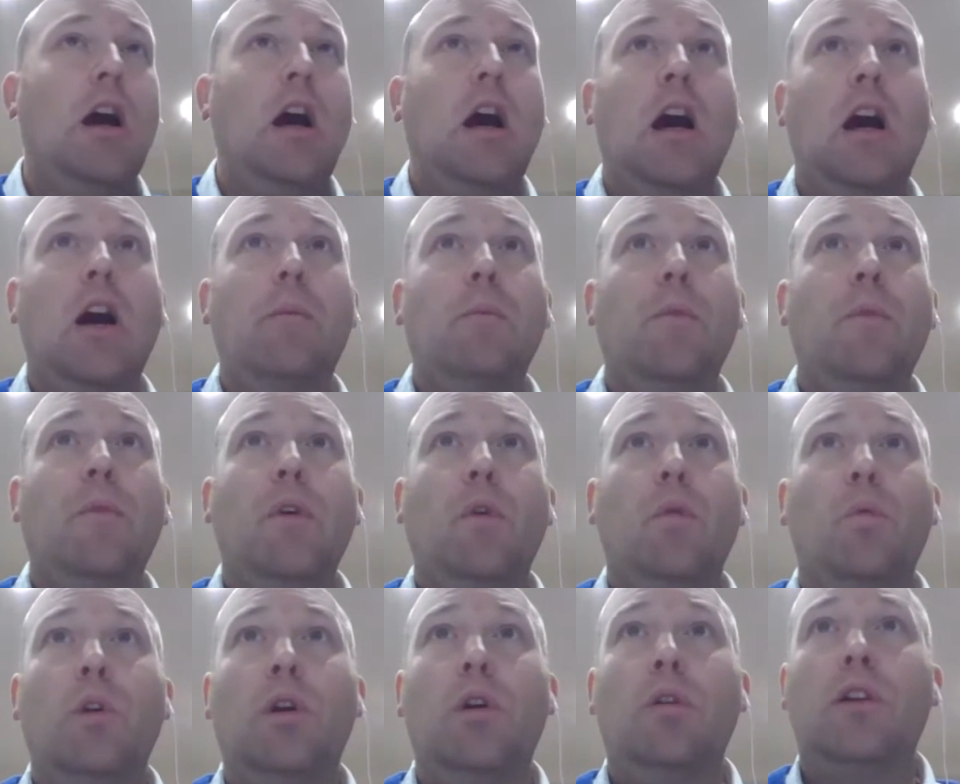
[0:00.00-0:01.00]

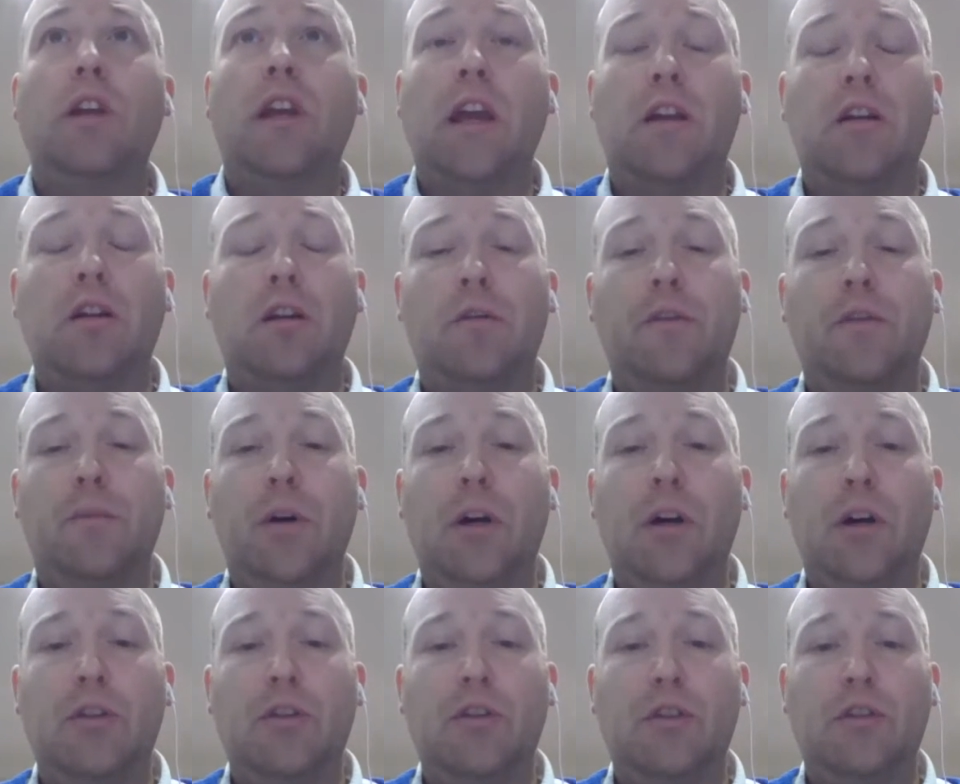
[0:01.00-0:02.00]
that will kick off the
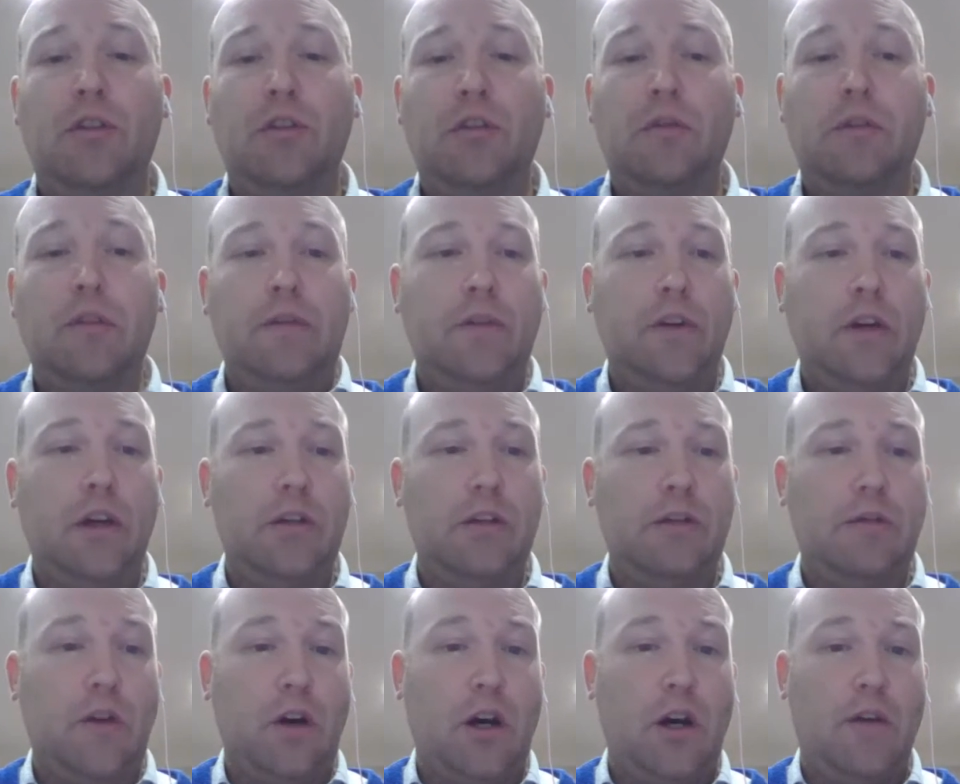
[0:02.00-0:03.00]
purchase of the
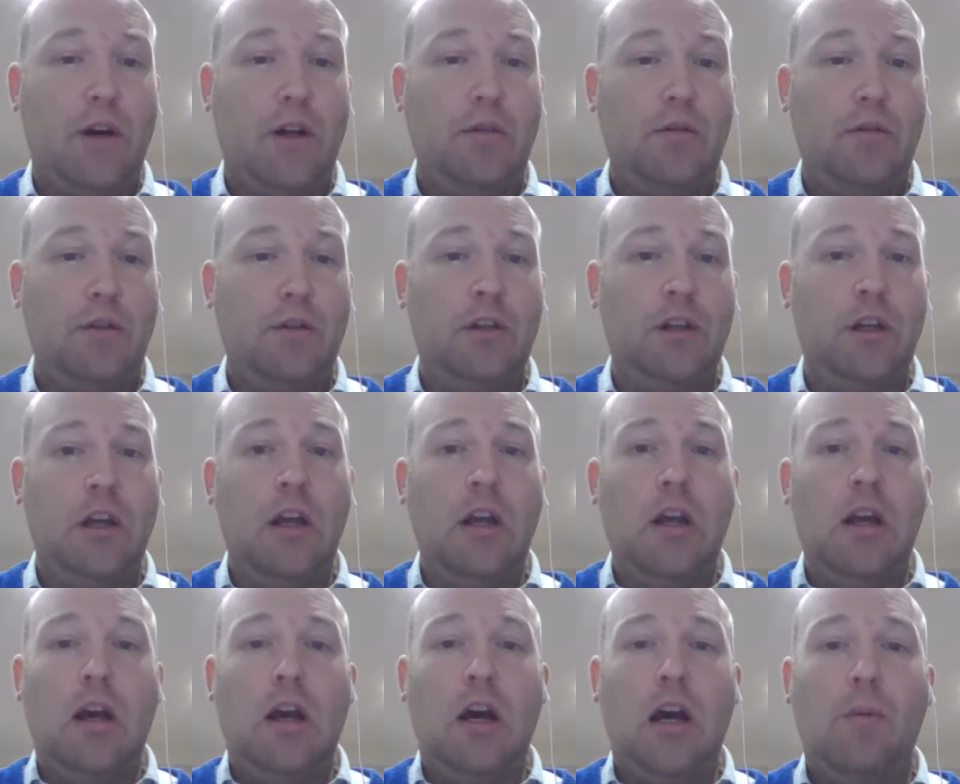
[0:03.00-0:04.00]
first 500
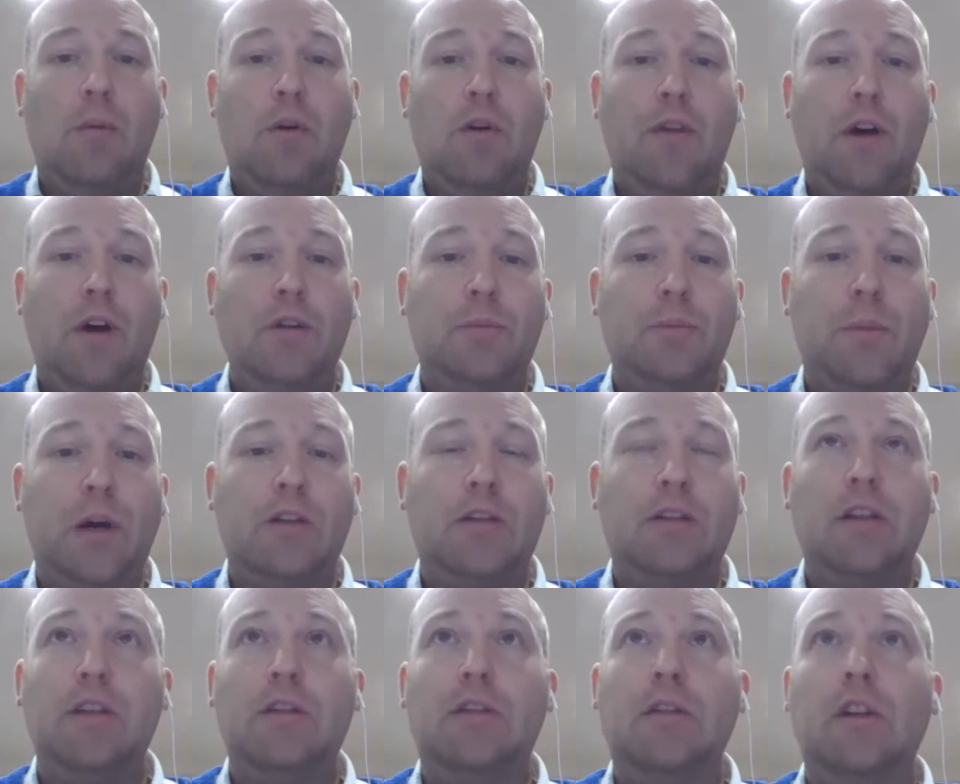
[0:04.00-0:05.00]
of those
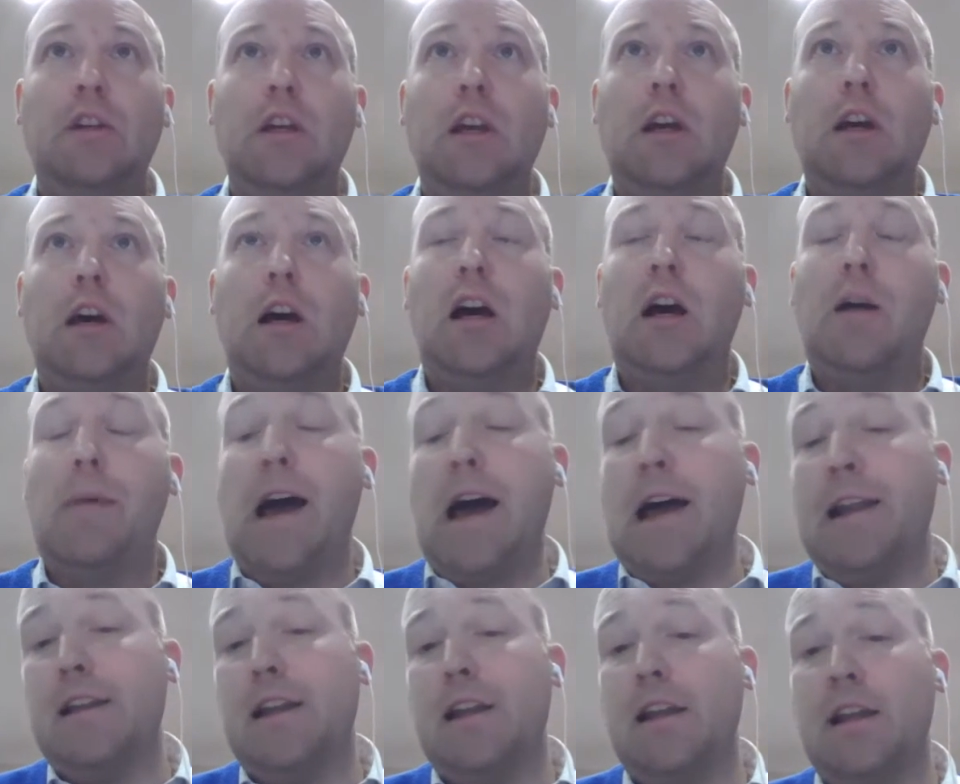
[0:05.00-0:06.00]
buses
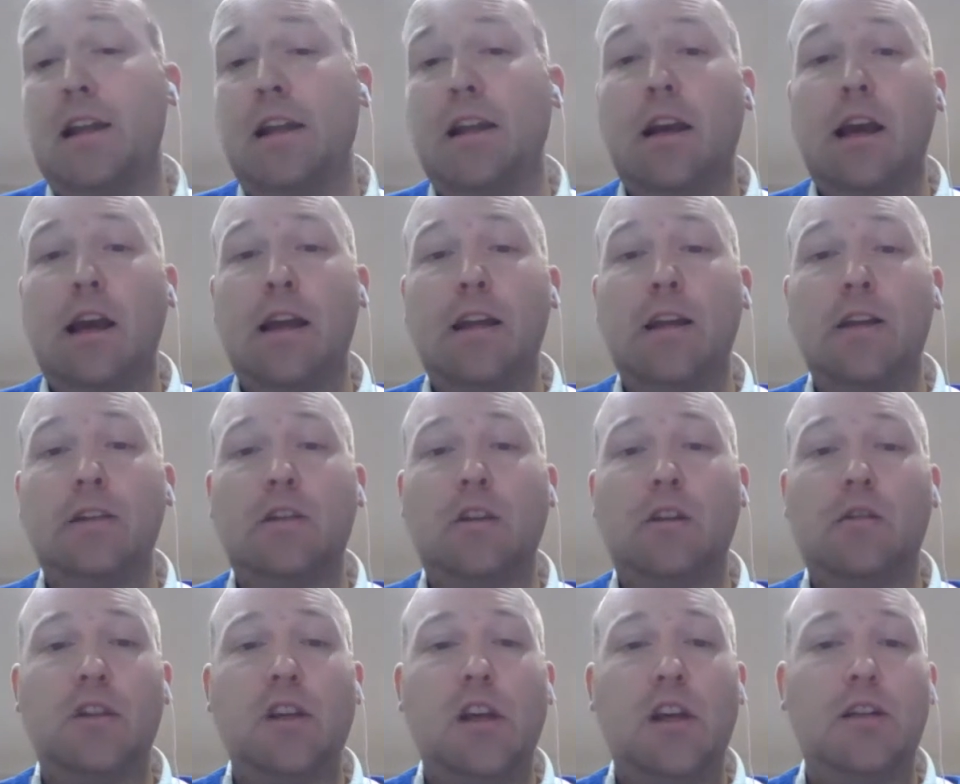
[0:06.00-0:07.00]
and any
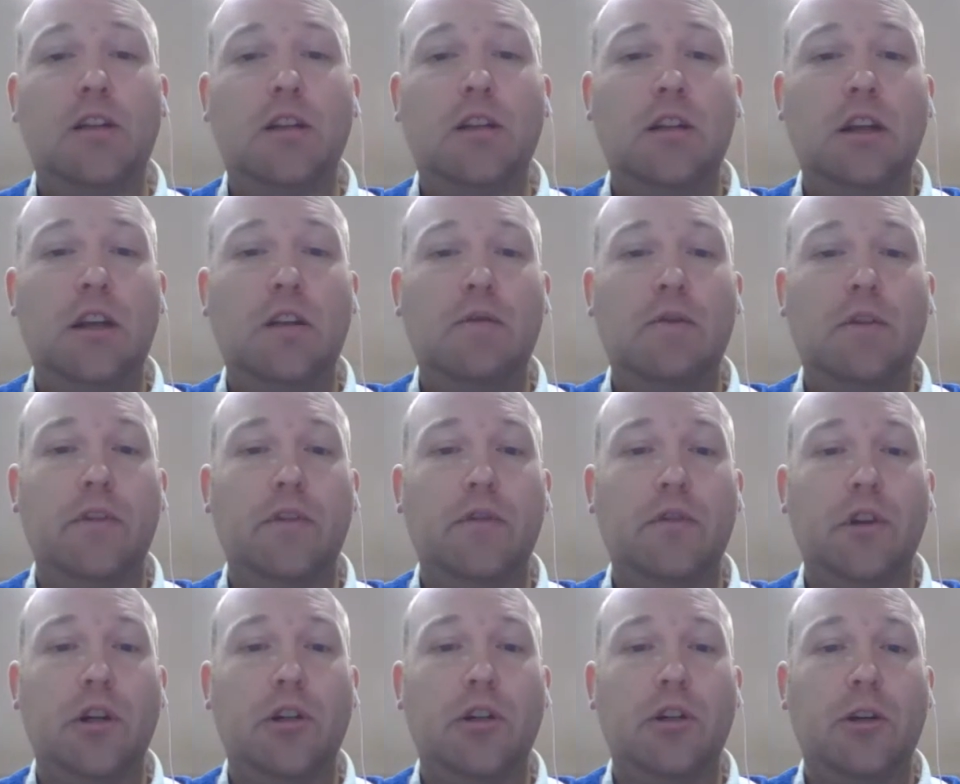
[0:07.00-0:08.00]
associated
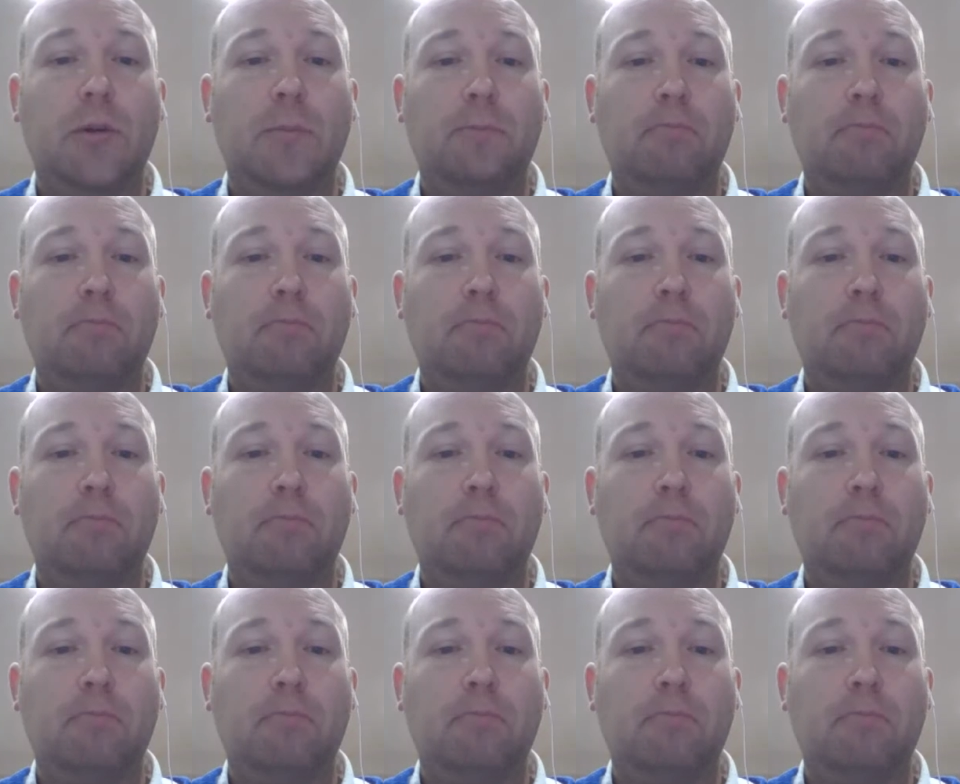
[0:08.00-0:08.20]
infrastructure.